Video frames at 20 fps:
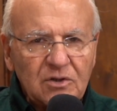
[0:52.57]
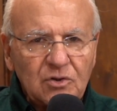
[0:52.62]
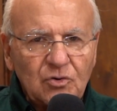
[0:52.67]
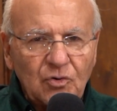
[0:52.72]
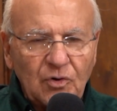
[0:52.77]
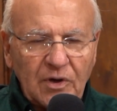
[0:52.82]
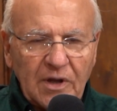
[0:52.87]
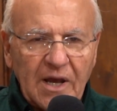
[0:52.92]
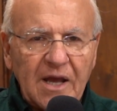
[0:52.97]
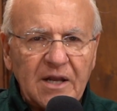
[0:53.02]

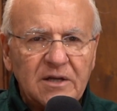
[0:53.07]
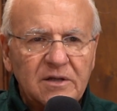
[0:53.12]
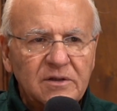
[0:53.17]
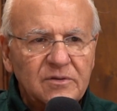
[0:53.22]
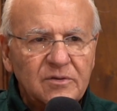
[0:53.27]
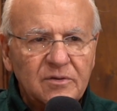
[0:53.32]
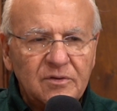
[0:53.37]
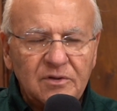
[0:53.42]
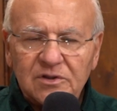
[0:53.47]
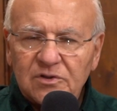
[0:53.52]

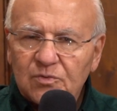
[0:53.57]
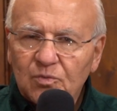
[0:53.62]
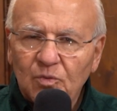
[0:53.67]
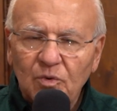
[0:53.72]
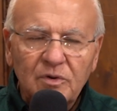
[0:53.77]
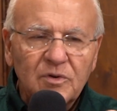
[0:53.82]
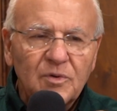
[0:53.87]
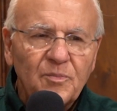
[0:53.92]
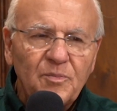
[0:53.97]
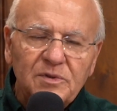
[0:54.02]
created, at least
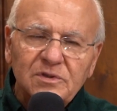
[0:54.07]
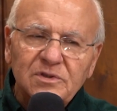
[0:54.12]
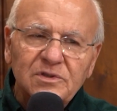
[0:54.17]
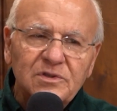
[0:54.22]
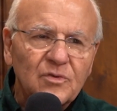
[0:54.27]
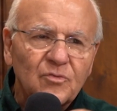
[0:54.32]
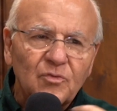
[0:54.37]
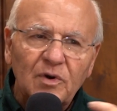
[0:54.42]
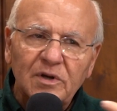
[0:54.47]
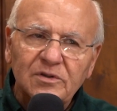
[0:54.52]
we're in the
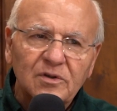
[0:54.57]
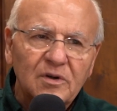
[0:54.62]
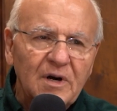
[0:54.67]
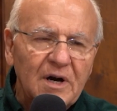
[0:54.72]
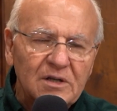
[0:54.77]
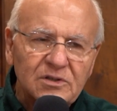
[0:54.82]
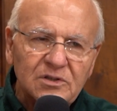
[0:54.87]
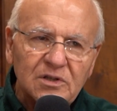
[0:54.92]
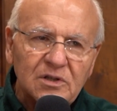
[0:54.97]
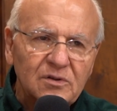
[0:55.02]
business of rental
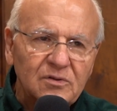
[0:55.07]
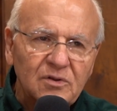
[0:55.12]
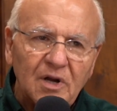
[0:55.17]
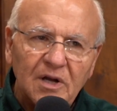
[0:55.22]
housing,